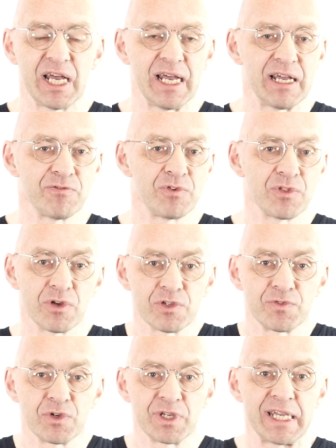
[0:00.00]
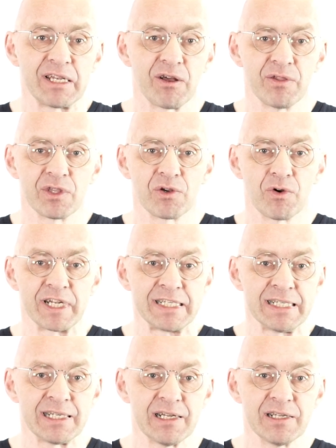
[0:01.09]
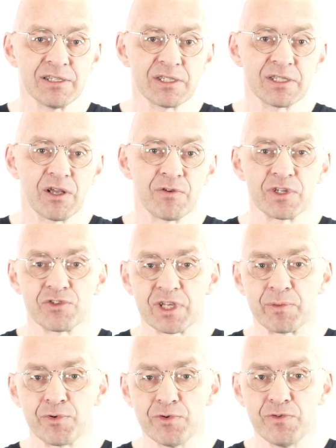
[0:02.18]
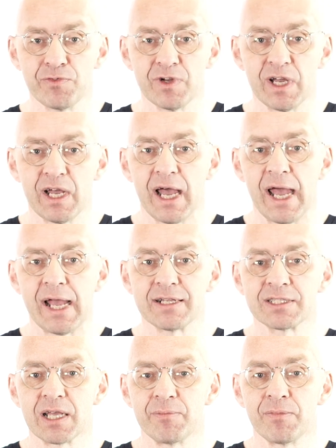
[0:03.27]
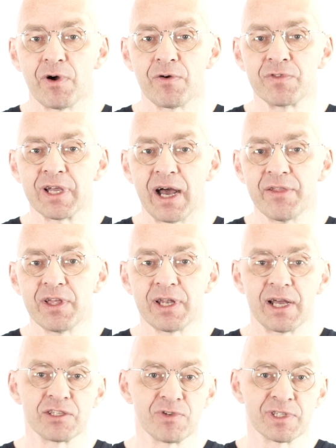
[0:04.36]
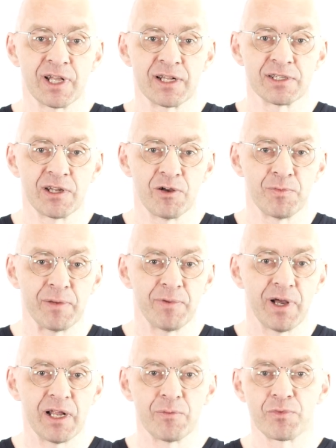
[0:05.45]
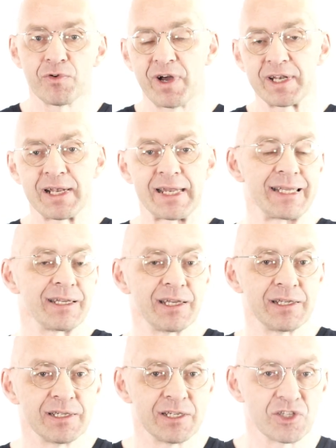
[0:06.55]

And for those of you keen on the gory details of the tricky proof and some of the other nice results in our paper, I'll provide a link in the